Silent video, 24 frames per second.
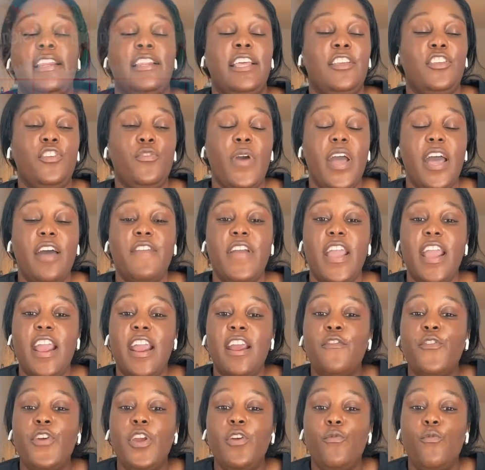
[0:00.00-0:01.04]
Like, you have
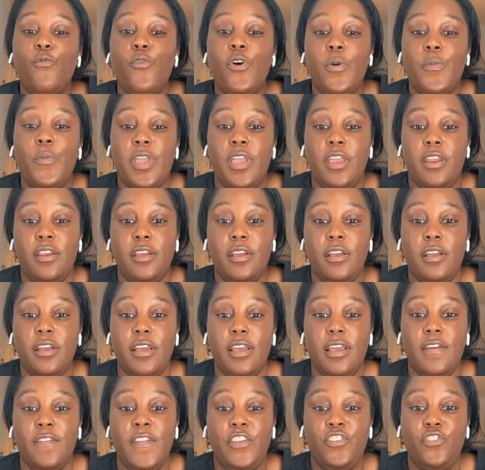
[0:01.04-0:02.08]
every woman
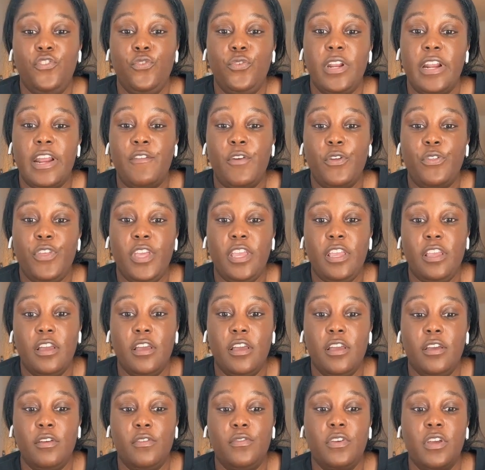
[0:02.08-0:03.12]
that you can ever think
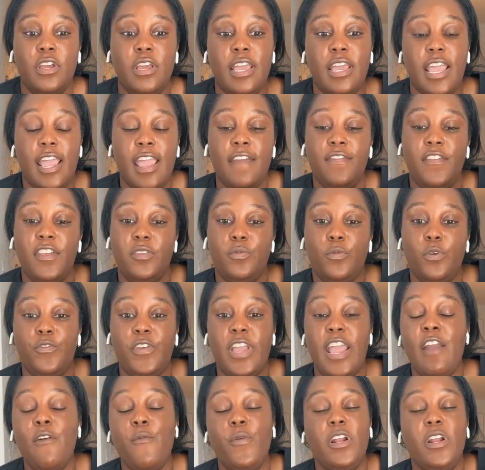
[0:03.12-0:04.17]
of in this movie.
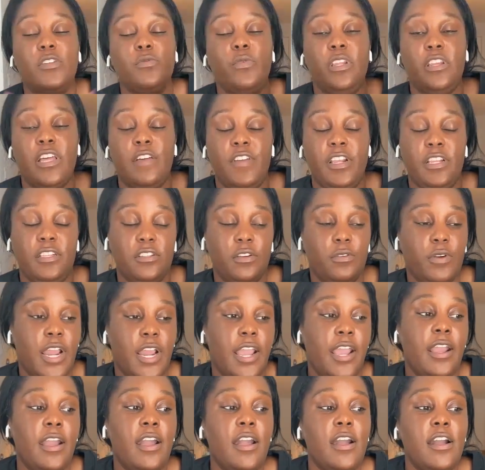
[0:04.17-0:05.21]
Everyone knows we love Issa
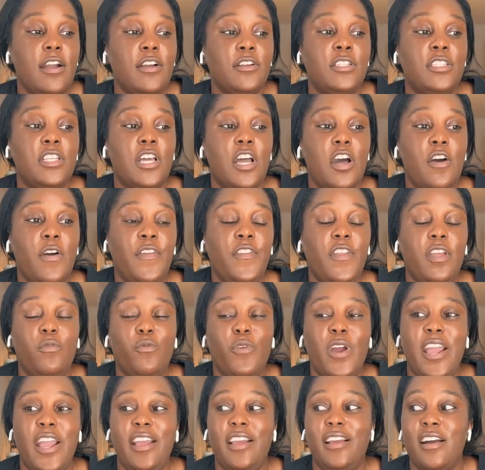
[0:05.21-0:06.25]
Rae. So, mm-hmm. and then mm-hmm.
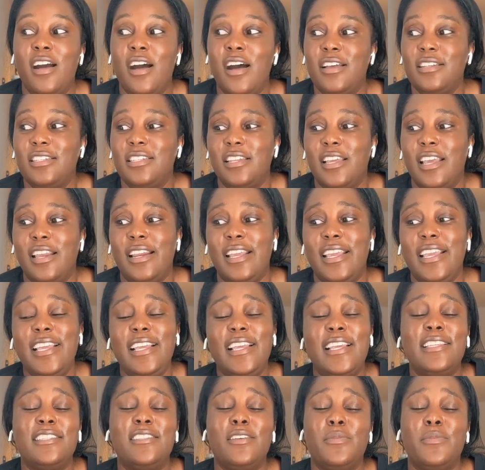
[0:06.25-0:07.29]
Ryan Gosling, he is the